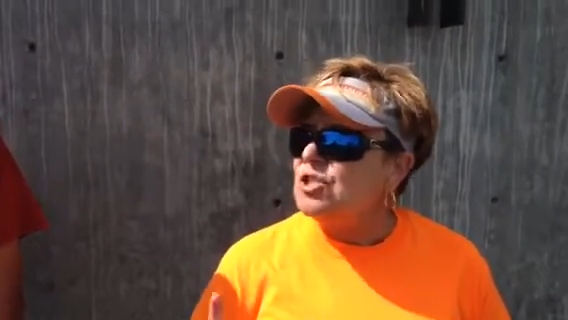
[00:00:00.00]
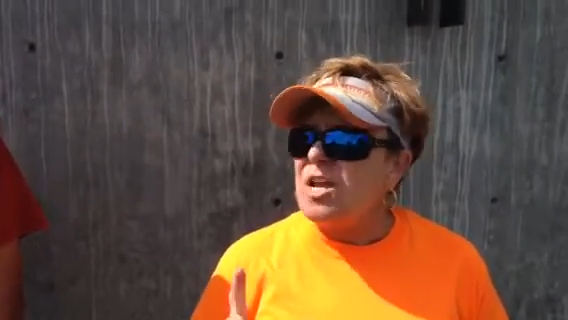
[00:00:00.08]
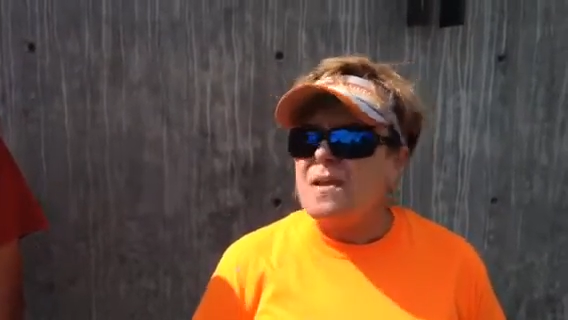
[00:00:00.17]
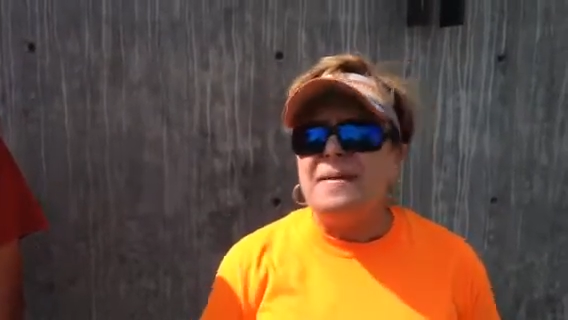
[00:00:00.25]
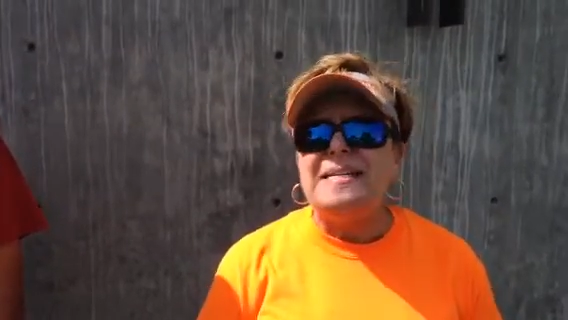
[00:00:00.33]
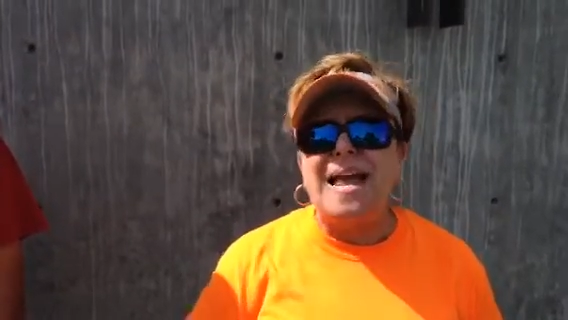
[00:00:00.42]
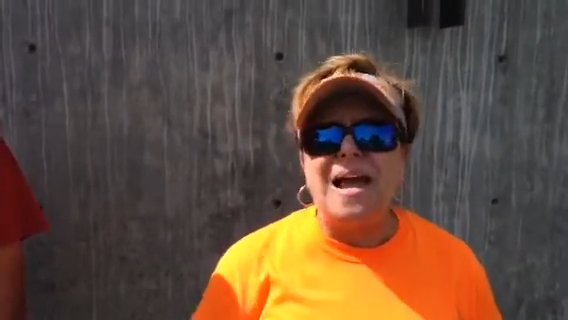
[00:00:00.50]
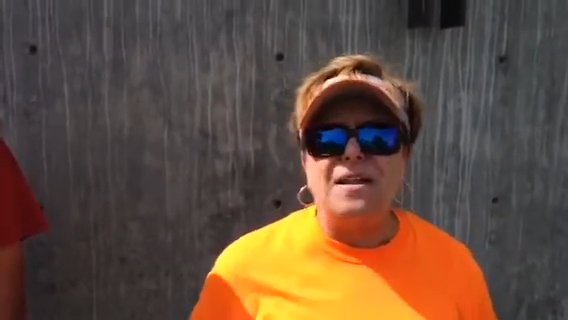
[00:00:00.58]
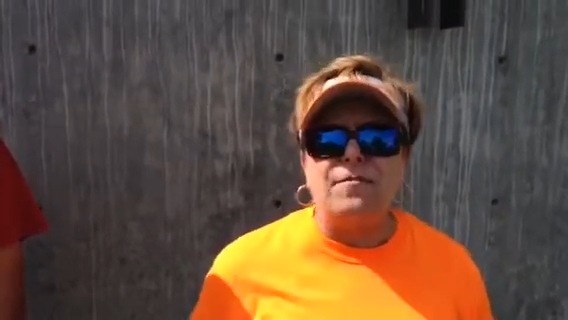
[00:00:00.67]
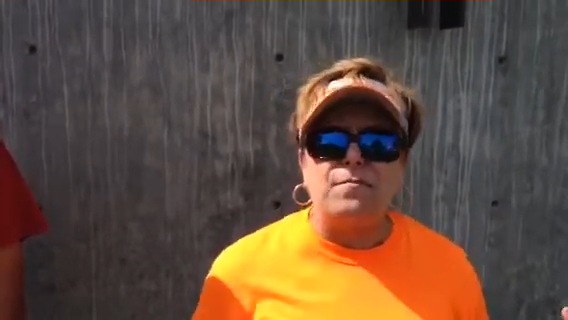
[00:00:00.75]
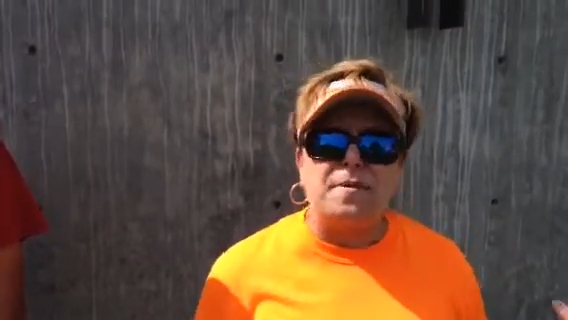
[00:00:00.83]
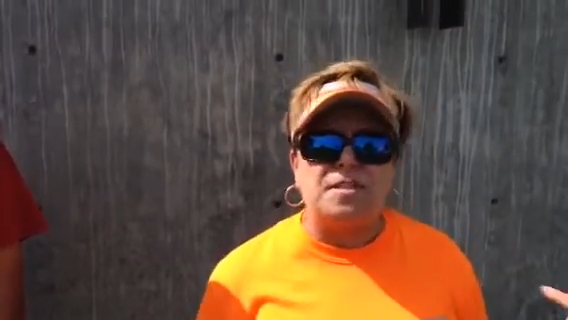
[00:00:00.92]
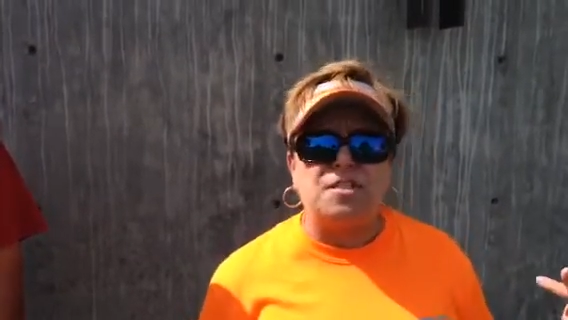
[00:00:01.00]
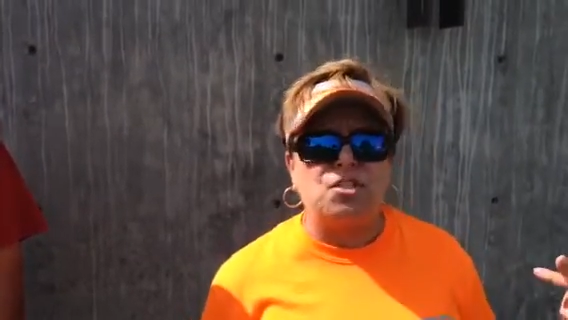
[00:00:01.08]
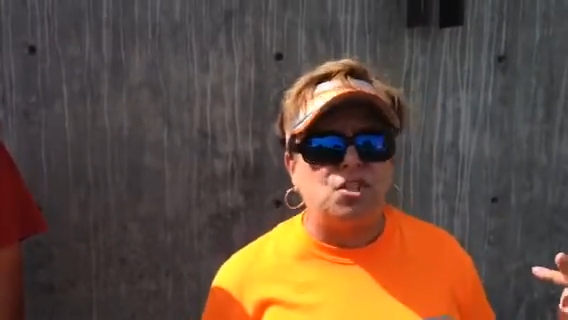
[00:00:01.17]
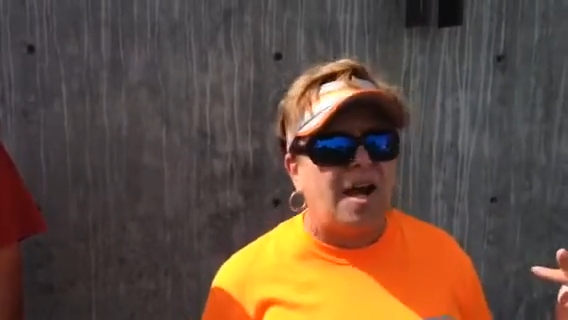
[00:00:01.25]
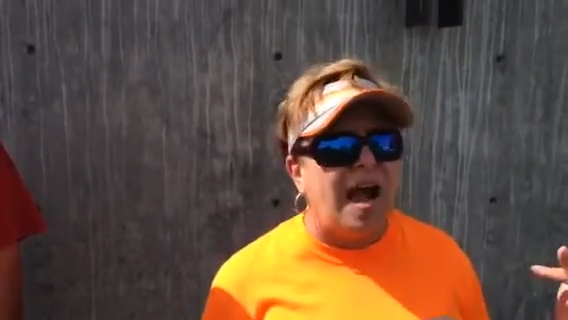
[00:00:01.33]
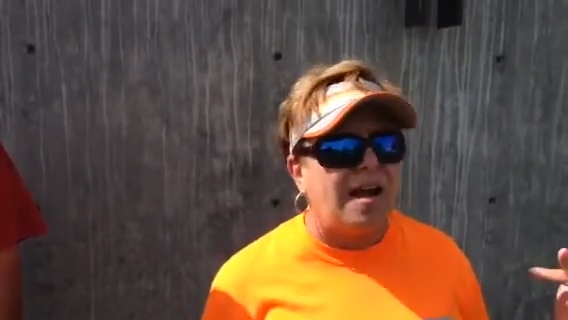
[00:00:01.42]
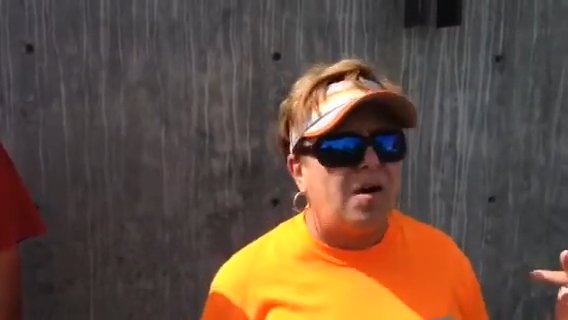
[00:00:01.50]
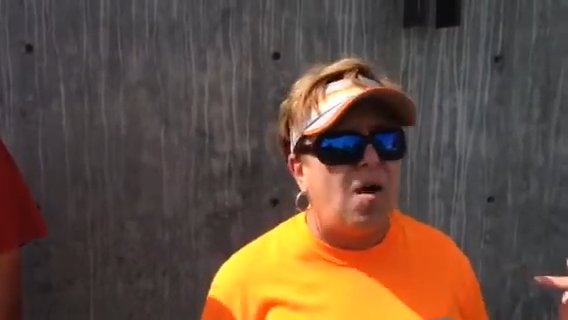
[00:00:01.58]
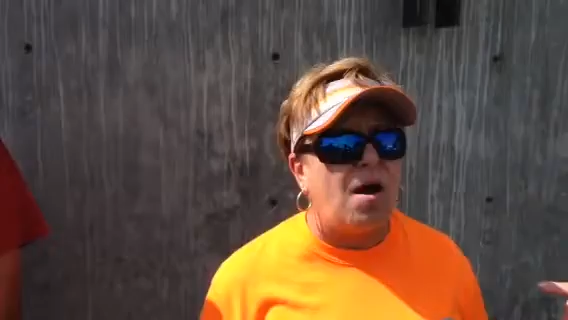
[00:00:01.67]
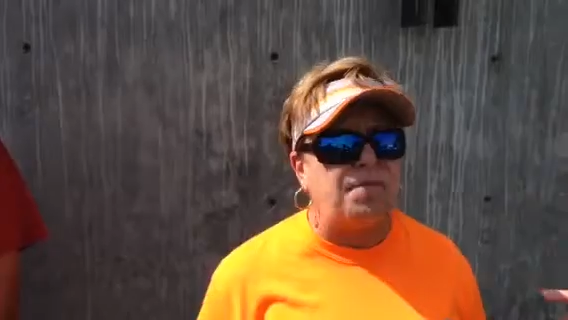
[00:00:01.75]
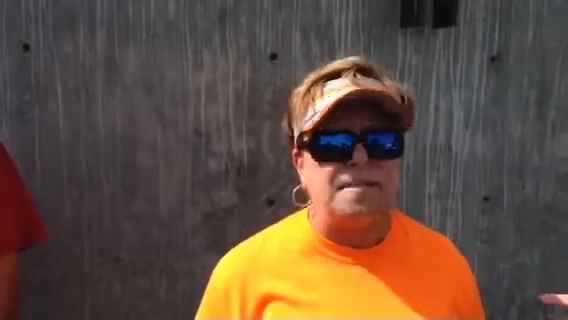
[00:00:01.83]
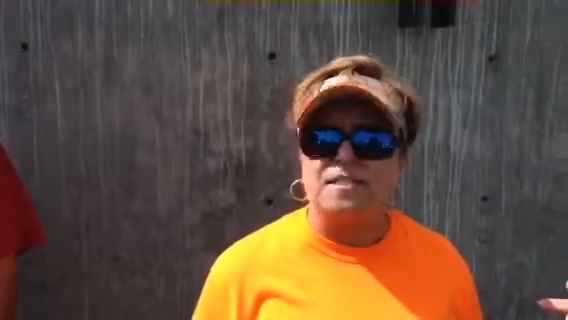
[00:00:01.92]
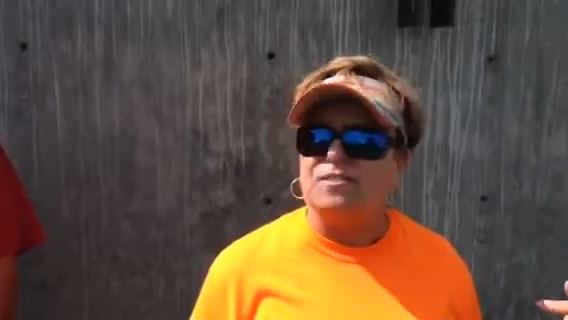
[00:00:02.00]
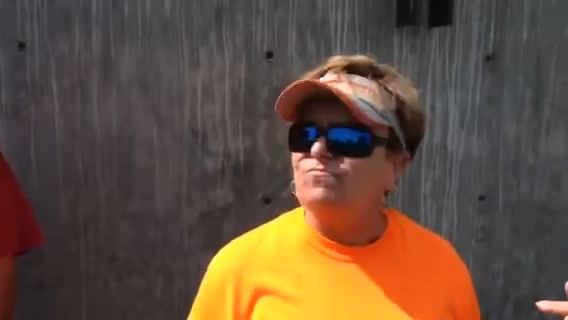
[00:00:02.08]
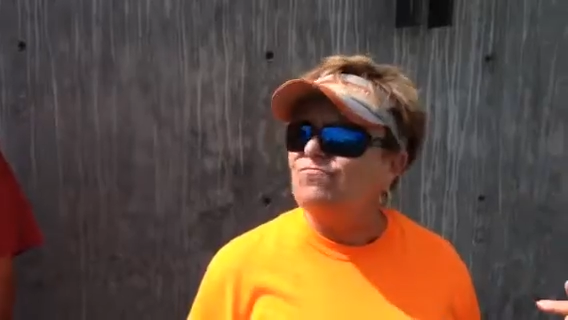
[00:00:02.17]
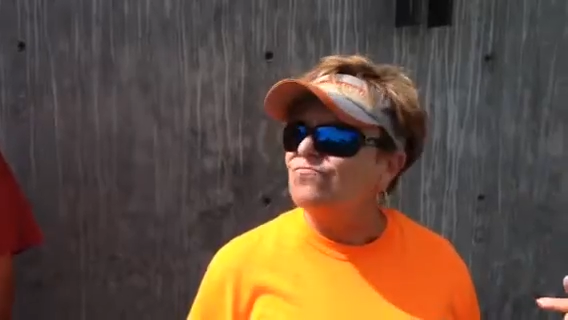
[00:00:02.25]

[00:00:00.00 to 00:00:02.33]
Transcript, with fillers: Jamie Downey from our Chicago office.